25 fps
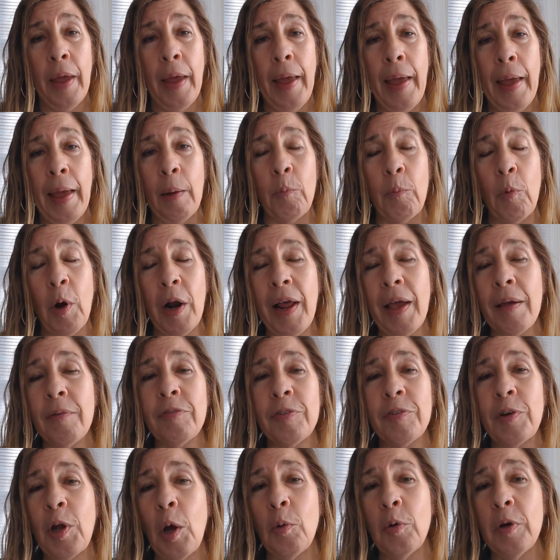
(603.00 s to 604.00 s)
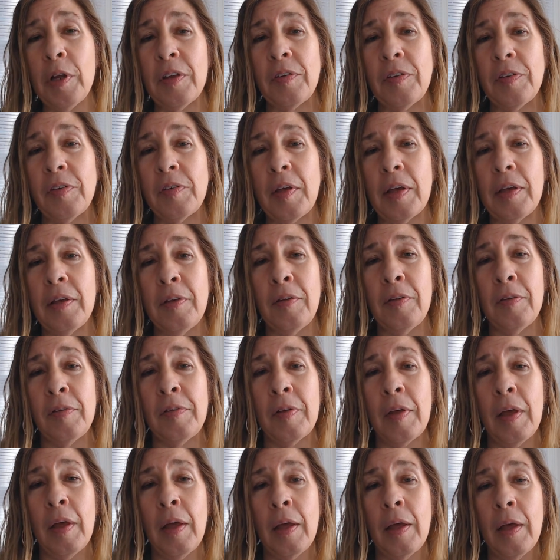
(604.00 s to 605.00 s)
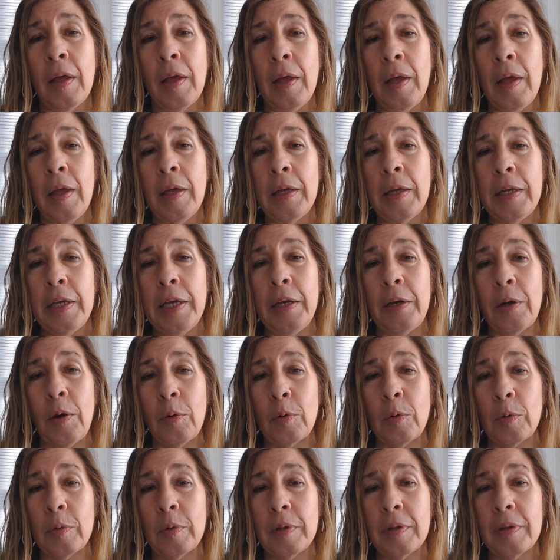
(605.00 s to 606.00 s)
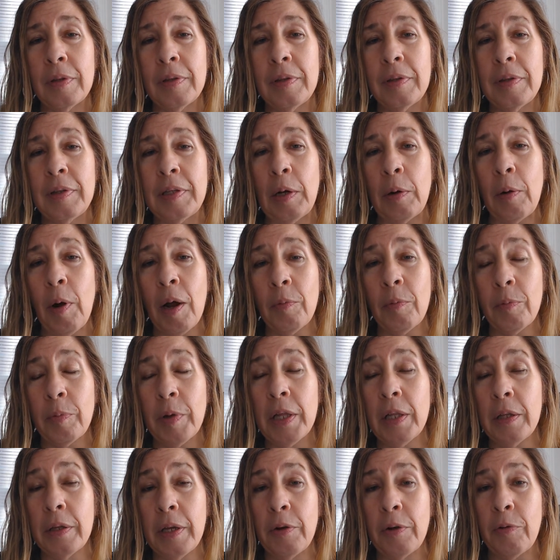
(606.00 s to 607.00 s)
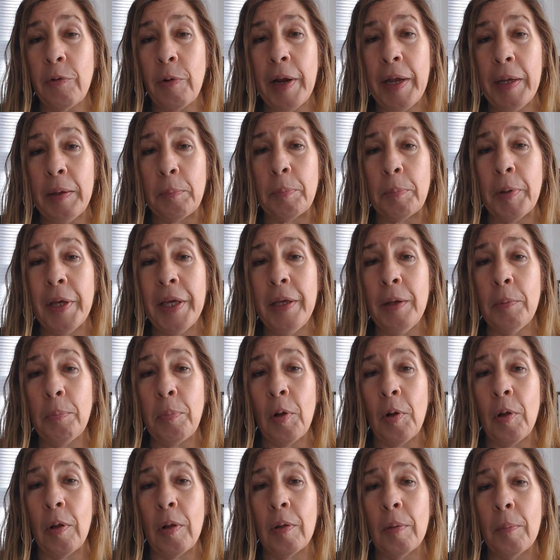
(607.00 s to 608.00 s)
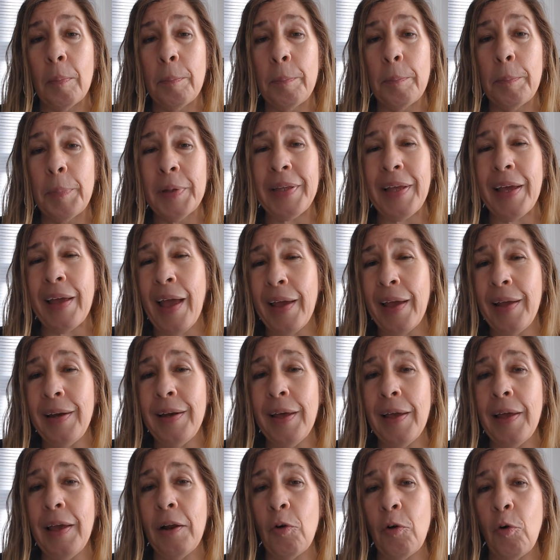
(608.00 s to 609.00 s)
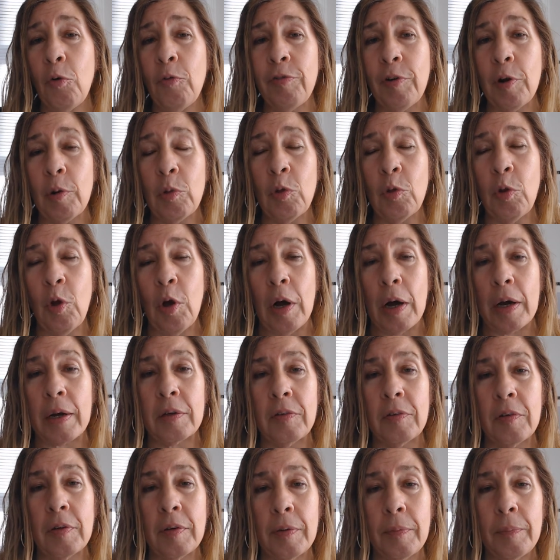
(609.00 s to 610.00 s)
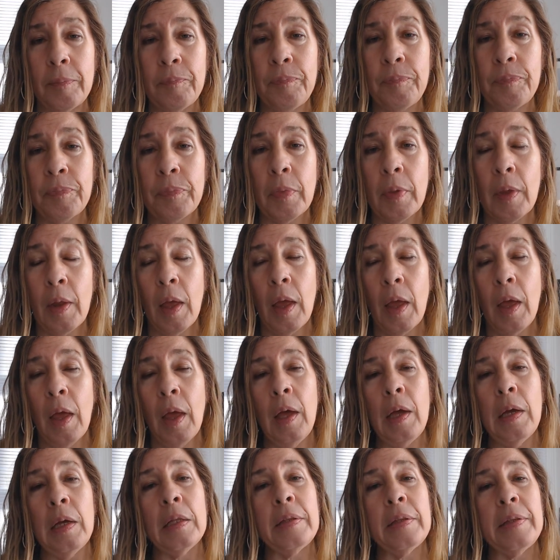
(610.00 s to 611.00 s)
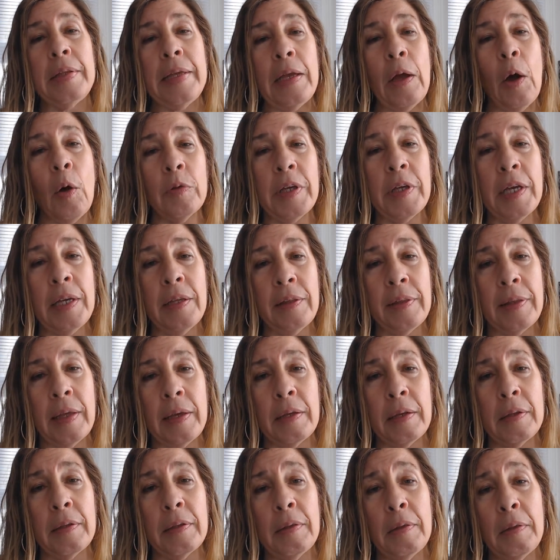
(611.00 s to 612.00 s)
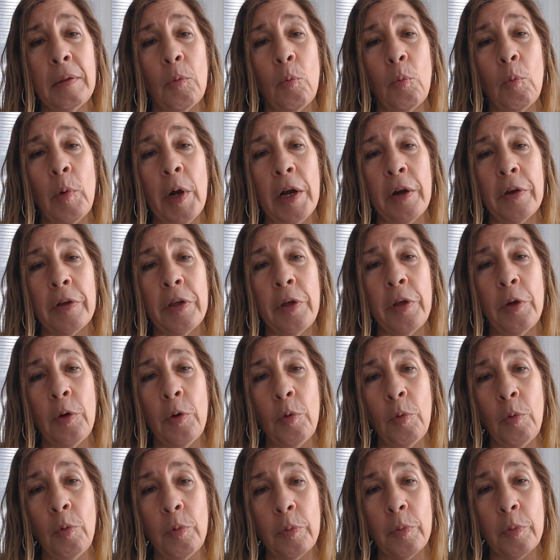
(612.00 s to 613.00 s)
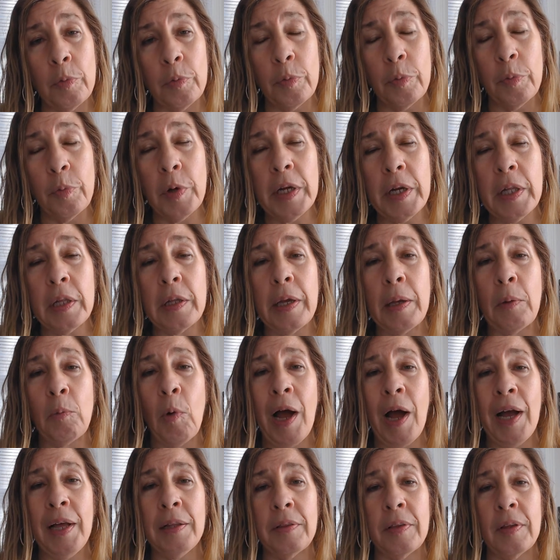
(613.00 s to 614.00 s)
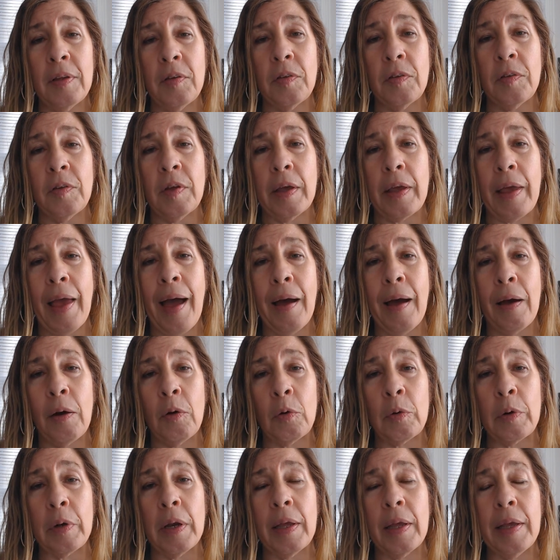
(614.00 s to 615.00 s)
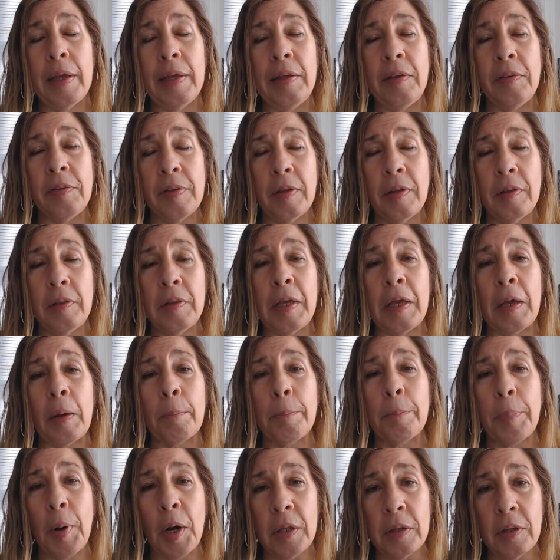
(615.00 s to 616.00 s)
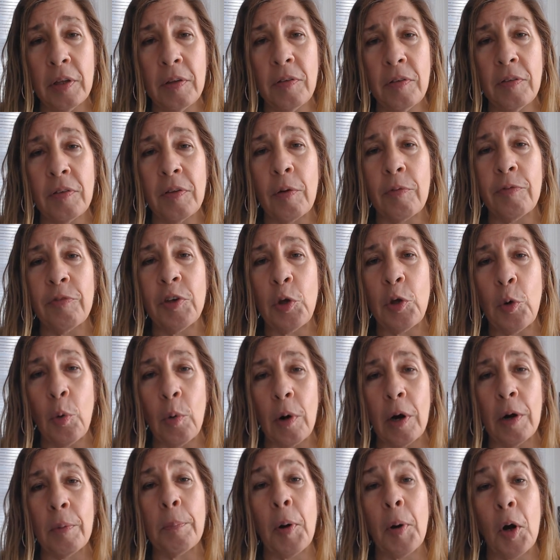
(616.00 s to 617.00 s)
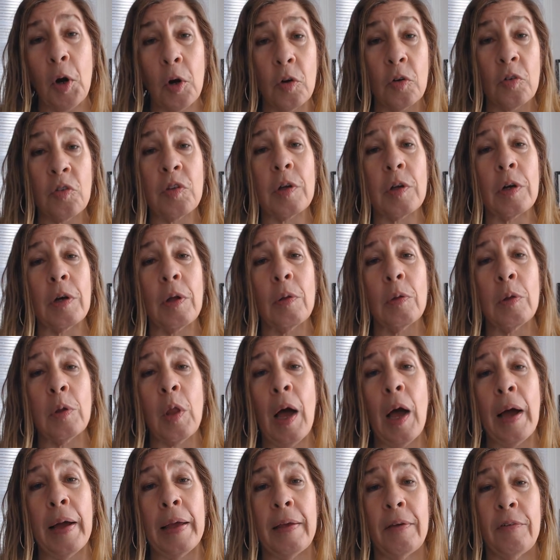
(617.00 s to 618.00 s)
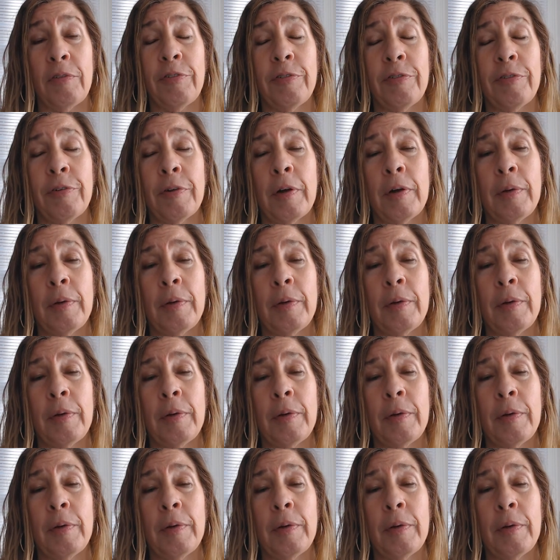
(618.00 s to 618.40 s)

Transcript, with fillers: And what I've noticed is, you know, there are really great people, but they kind of get overlooked. The only thing where you really want this to count is in the abundance of your personal life.